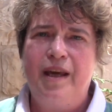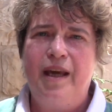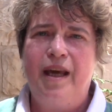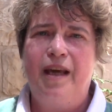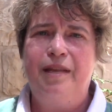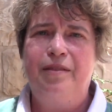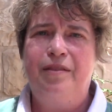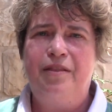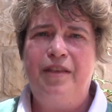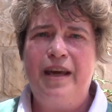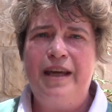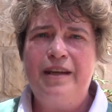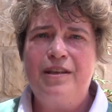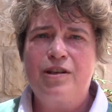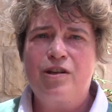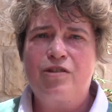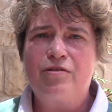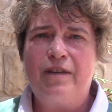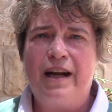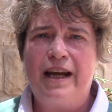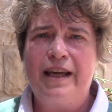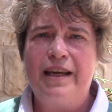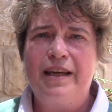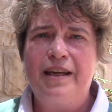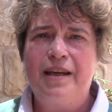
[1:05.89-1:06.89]
And they
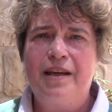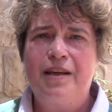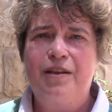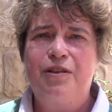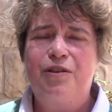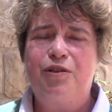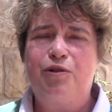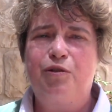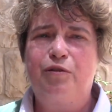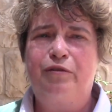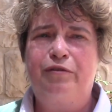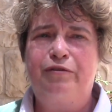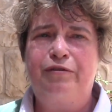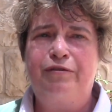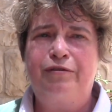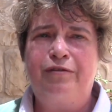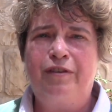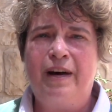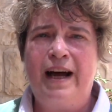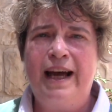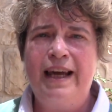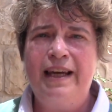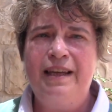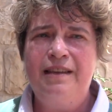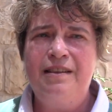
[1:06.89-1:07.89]
try to
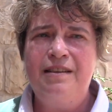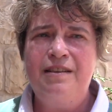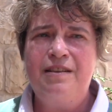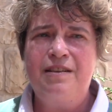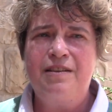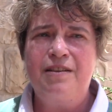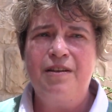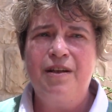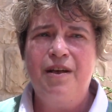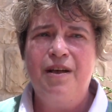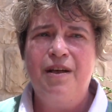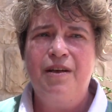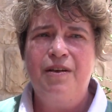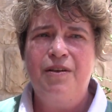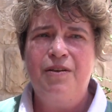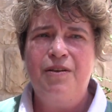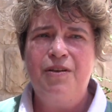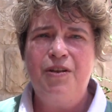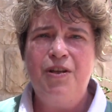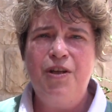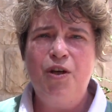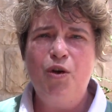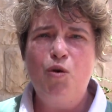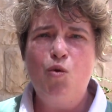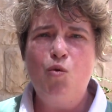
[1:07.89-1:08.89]
find
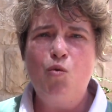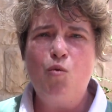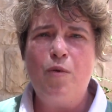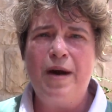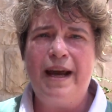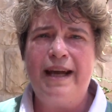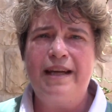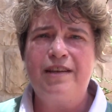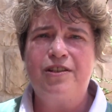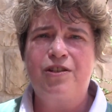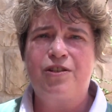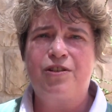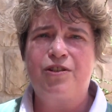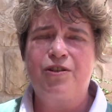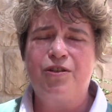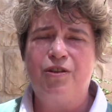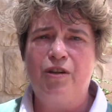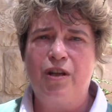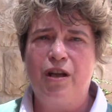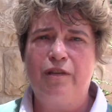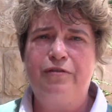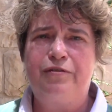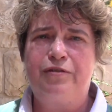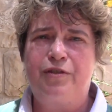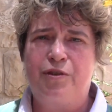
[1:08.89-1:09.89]
new ways to
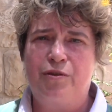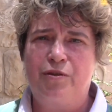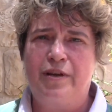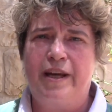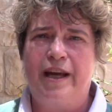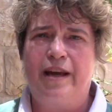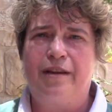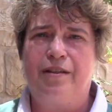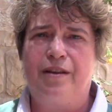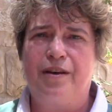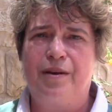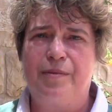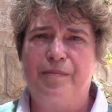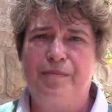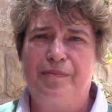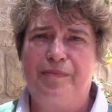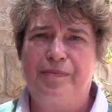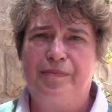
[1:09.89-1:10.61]
live together.